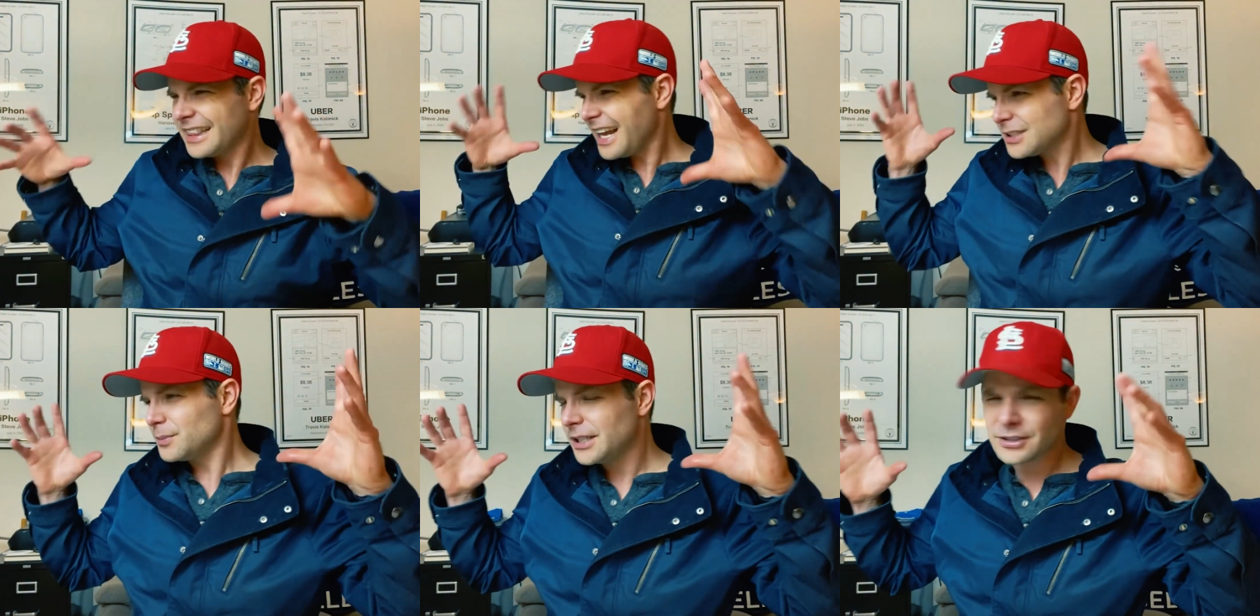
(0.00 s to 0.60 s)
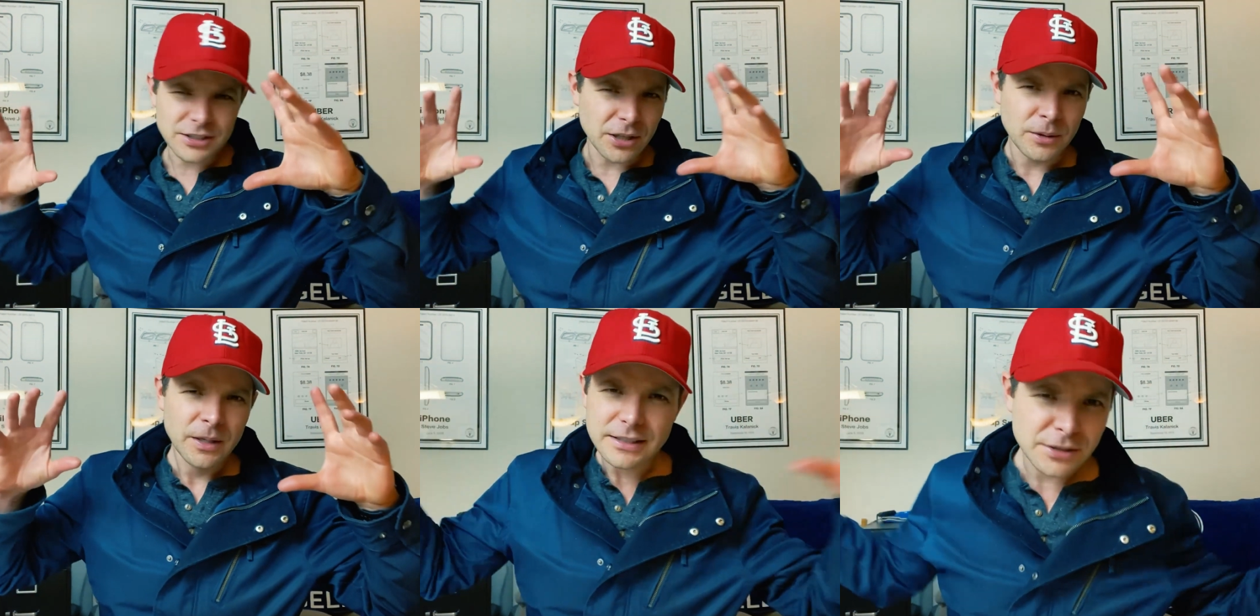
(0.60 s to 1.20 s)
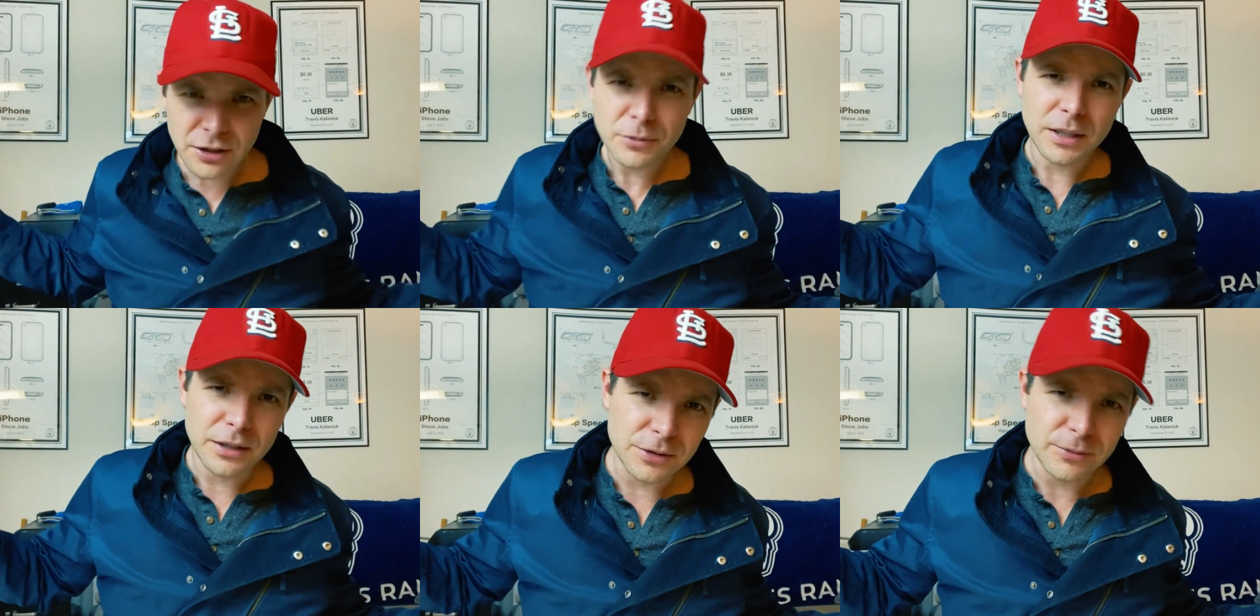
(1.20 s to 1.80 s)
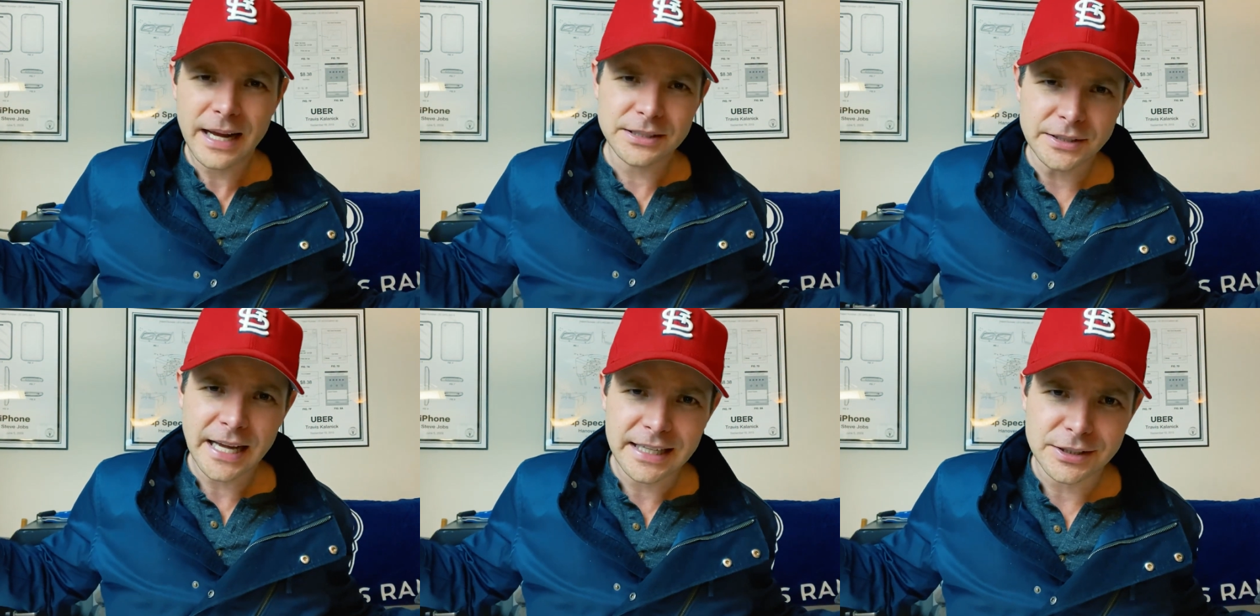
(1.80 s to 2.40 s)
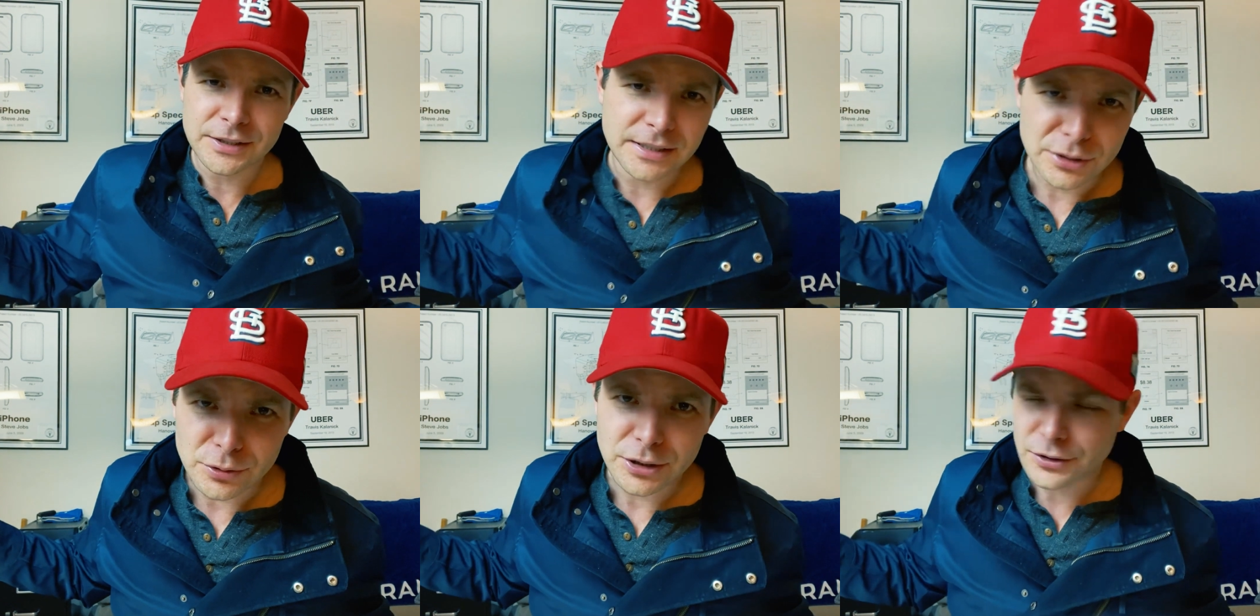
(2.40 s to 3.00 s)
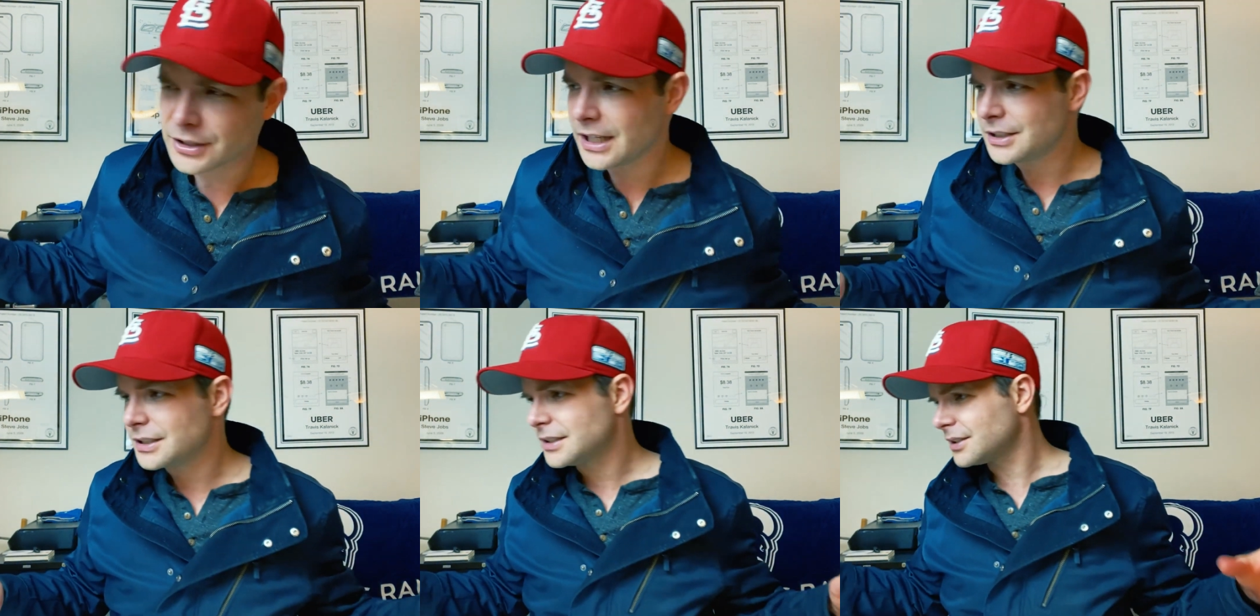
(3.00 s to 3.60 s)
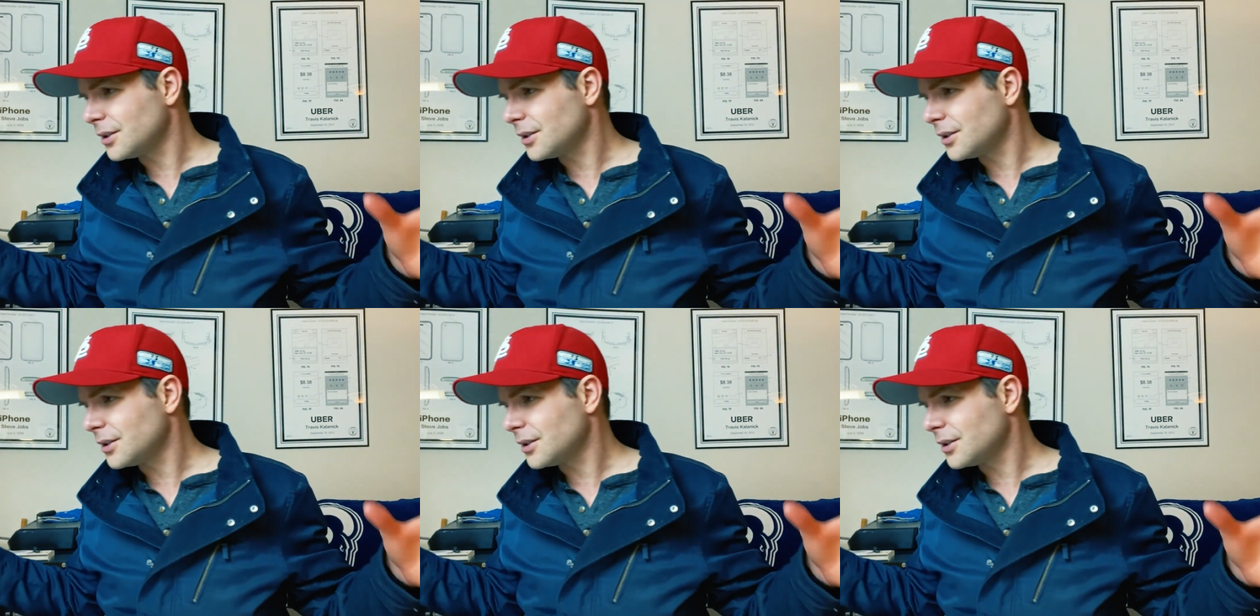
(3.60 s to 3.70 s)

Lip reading: Like, that's weird. So that's another one of those razzle-dazzle historical changes.